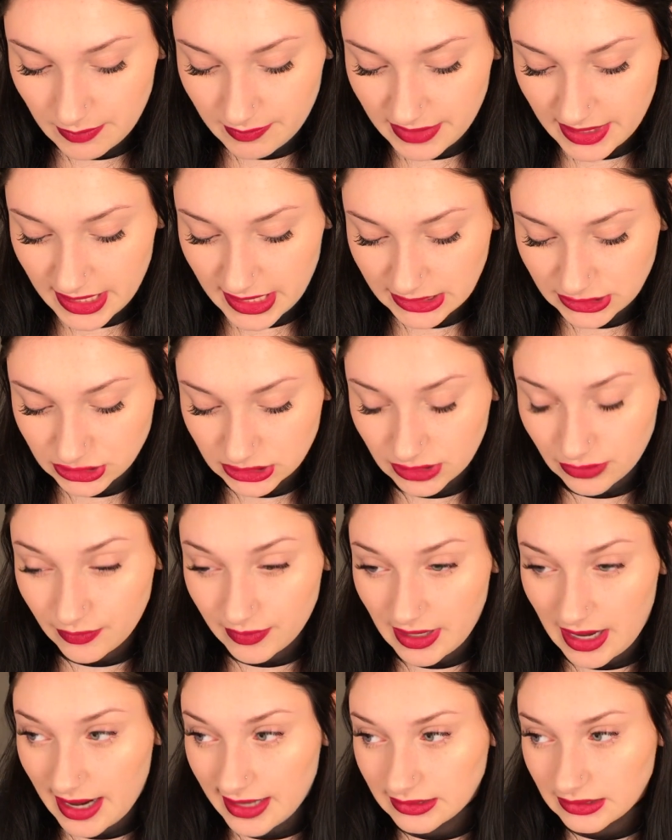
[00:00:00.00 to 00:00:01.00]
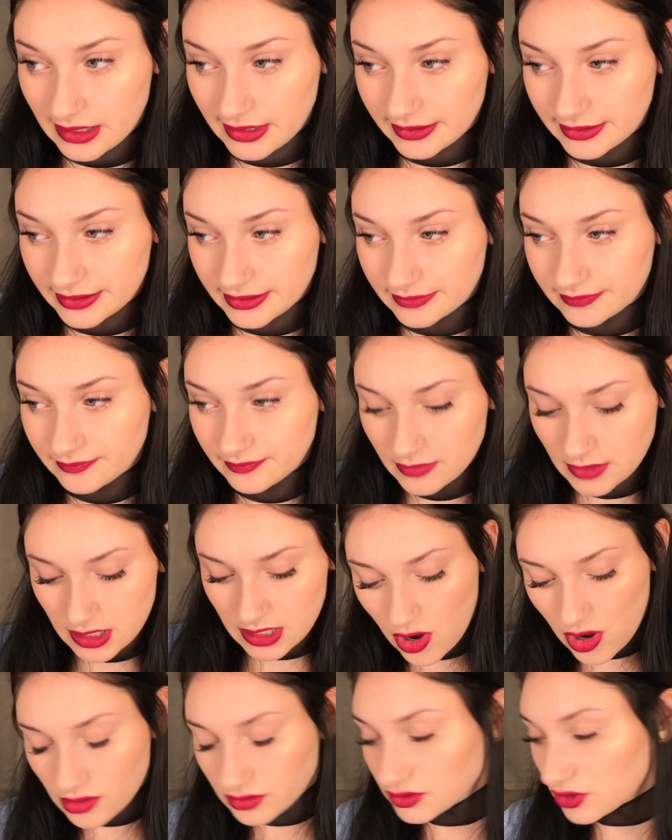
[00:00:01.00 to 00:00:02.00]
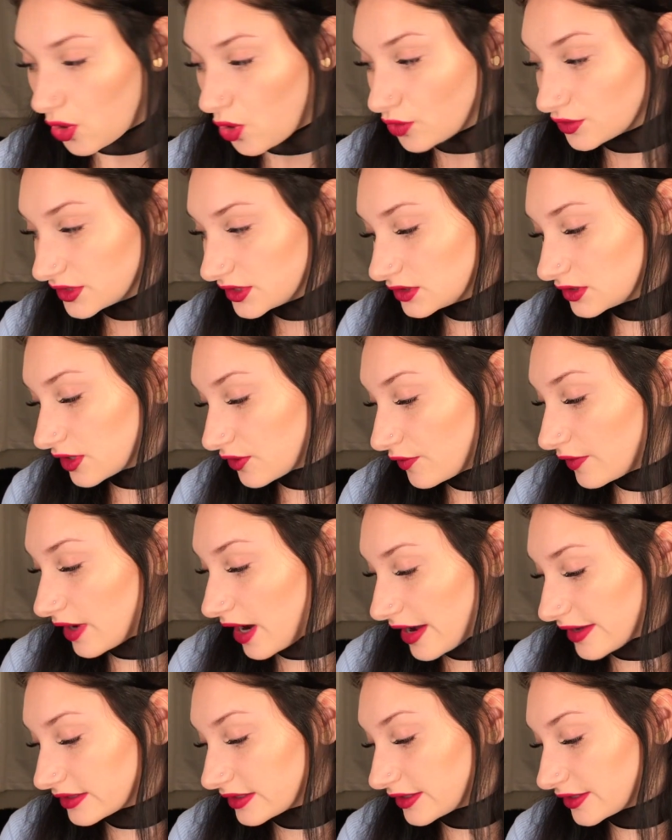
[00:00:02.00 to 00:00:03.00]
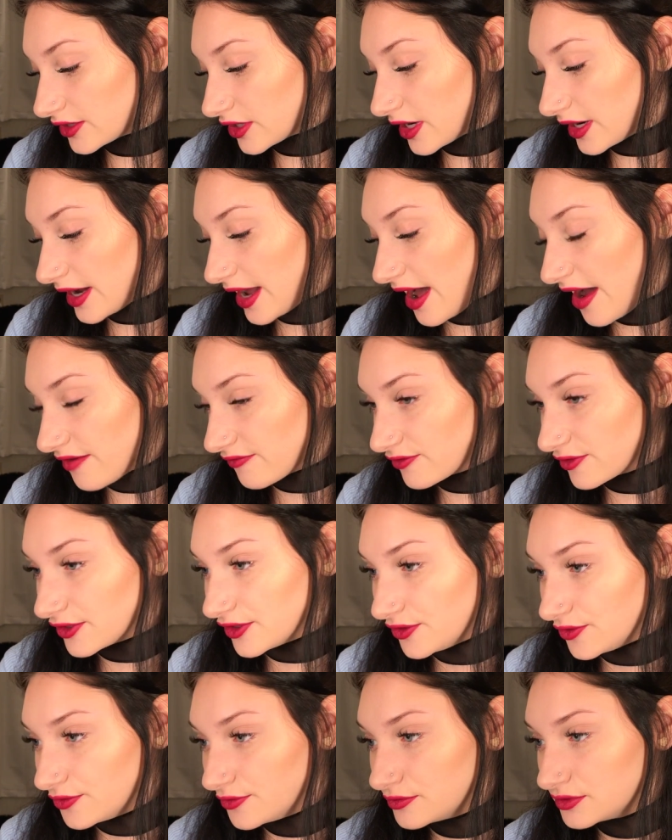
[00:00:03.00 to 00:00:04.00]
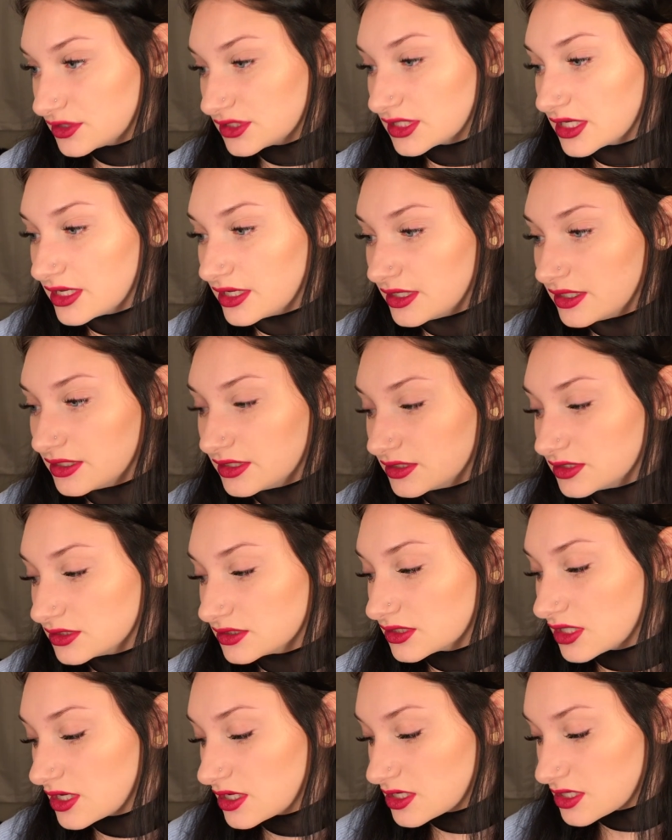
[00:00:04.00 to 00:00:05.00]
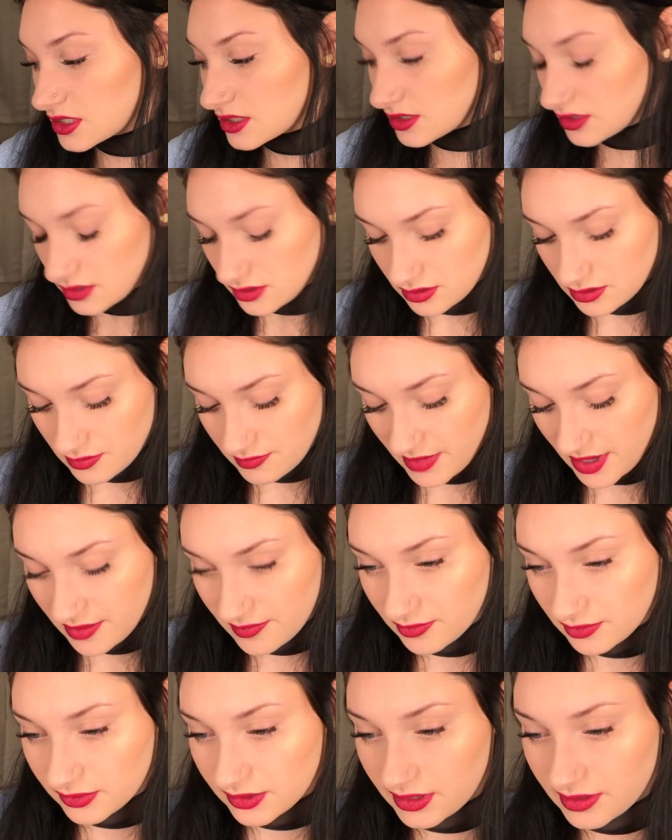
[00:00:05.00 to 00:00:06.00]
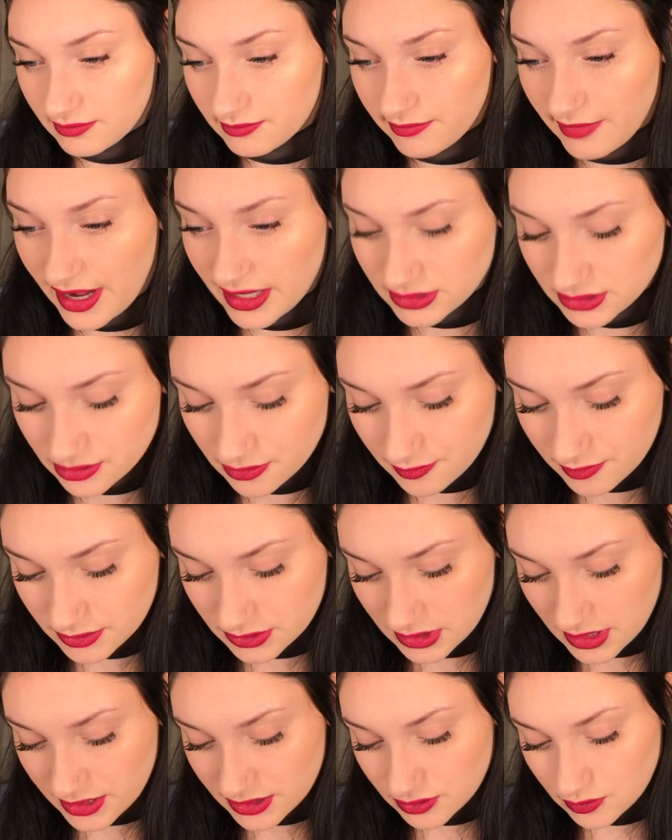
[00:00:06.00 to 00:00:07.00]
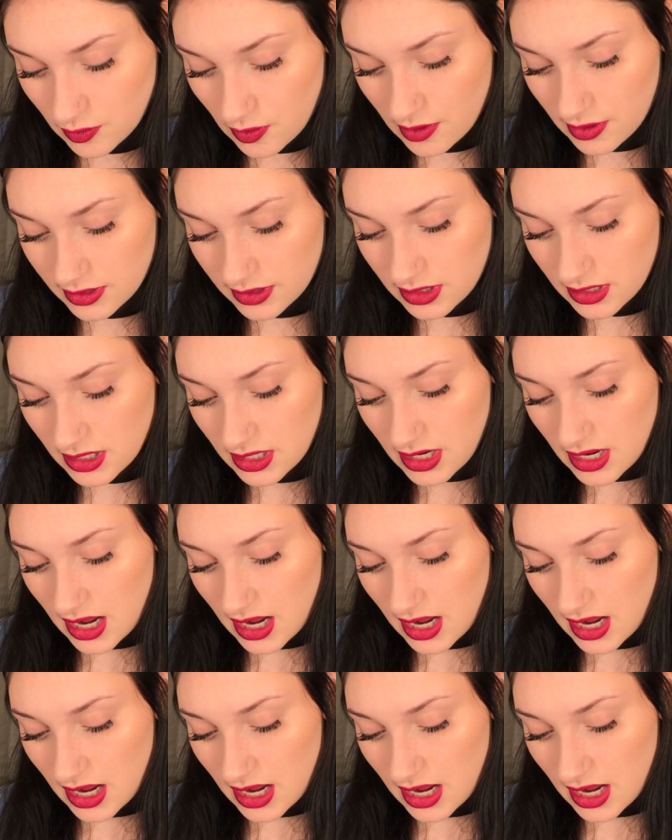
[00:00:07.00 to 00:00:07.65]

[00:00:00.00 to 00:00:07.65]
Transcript: BH Liquid Eyeliner. The only liquid eyeliner I ever use is the Maybelline Master Precise one,